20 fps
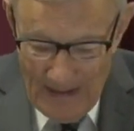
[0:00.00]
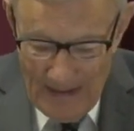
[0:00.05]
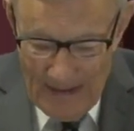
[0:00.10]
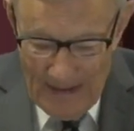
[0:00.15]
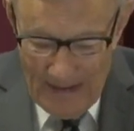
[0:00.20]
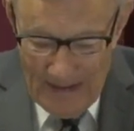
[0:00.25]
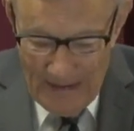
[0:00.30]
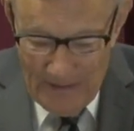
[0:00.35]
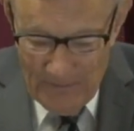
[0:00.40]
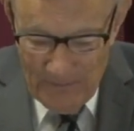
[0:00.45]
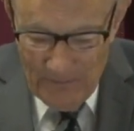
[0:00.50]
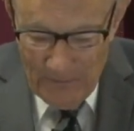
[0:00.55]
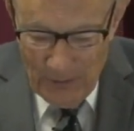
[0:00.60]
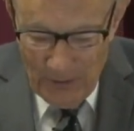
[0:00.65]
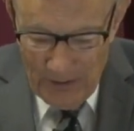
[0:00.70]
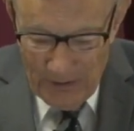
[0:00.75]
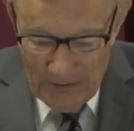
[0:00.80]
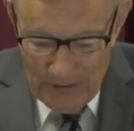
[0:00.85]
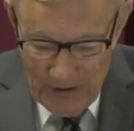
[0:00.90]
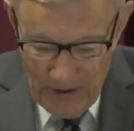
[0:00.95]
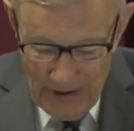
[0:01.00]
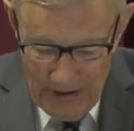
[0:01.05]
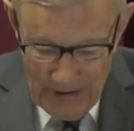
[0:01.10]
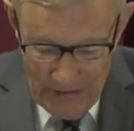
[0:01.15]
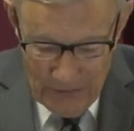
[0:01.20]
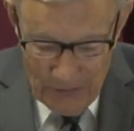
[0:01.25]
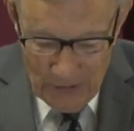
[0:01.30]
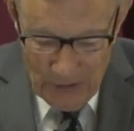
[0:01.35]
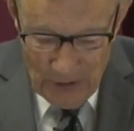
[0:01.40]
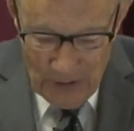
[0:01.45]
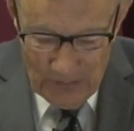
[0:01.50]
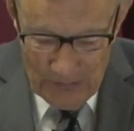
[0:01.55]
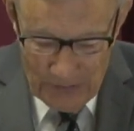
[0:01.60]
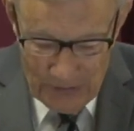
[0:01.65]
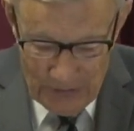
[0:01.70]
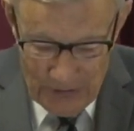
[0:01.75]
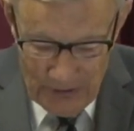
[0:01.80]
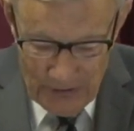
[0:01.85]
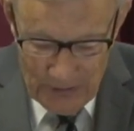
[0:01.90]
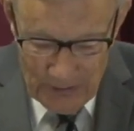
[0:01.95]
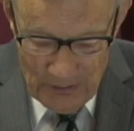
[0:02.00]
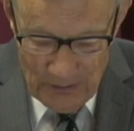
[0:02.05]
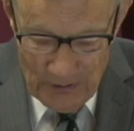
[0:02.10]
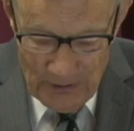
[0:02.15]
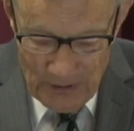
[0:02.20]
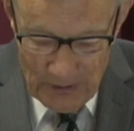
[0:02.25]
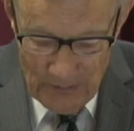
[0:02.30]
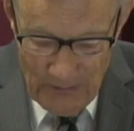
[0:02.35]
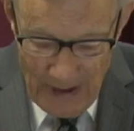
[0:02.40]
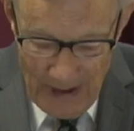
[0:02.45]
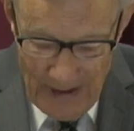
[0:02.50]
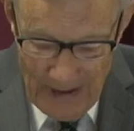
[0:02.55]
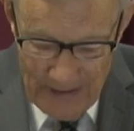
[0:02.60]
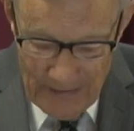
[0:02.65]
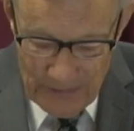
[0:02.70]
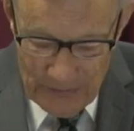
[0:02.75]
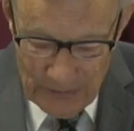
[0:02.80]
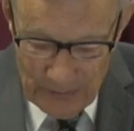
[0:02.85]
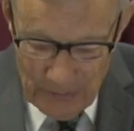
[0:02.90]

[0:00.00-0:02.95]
And 14, Job is still going. Man